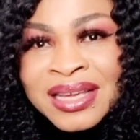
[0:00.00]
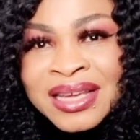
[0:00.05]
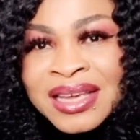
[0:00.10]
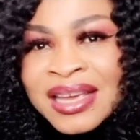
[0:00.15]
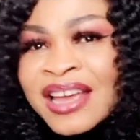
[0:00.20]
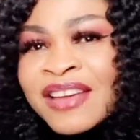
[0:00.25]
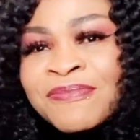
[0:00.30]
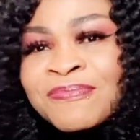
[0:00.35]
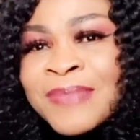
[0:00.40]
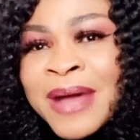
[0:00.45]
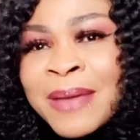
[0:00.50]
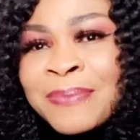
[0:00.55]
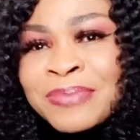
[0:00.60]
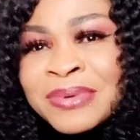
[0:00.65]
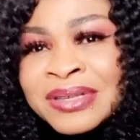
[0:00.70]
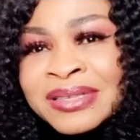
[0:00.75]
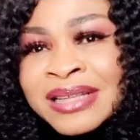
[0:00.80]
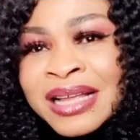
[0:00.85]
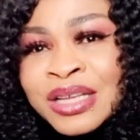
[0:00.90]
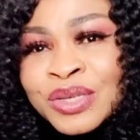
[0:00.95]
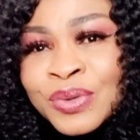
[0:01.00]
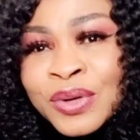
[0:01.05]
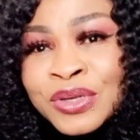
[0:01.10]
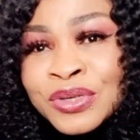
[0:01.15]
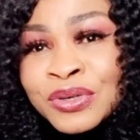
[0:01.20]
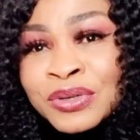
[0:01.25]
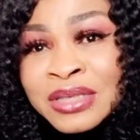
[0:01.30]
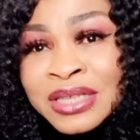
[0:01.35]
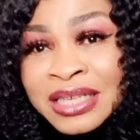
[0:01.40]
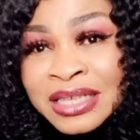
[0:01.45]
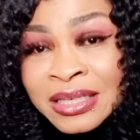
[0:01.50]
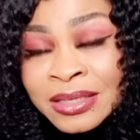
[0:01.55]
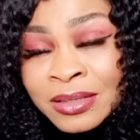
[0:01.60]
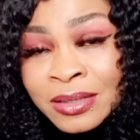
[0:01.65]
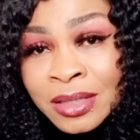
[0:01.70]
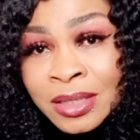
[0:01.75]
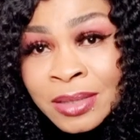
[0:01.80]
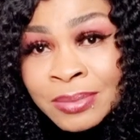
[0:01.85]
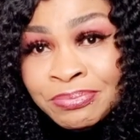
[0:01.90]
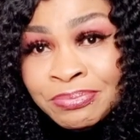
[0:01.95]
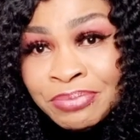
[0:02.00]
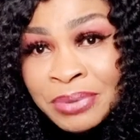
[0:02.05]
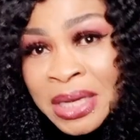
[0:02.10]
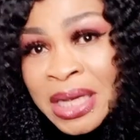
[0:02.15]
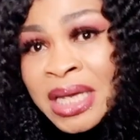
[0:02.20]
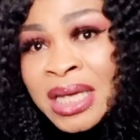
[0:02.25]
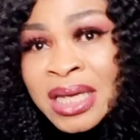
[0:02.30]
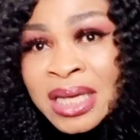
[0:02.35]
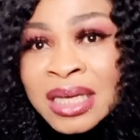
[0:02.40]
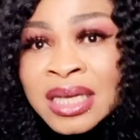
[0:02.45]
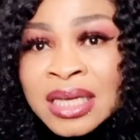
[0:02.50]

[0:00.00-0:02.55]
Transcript: if my business wasn't this big,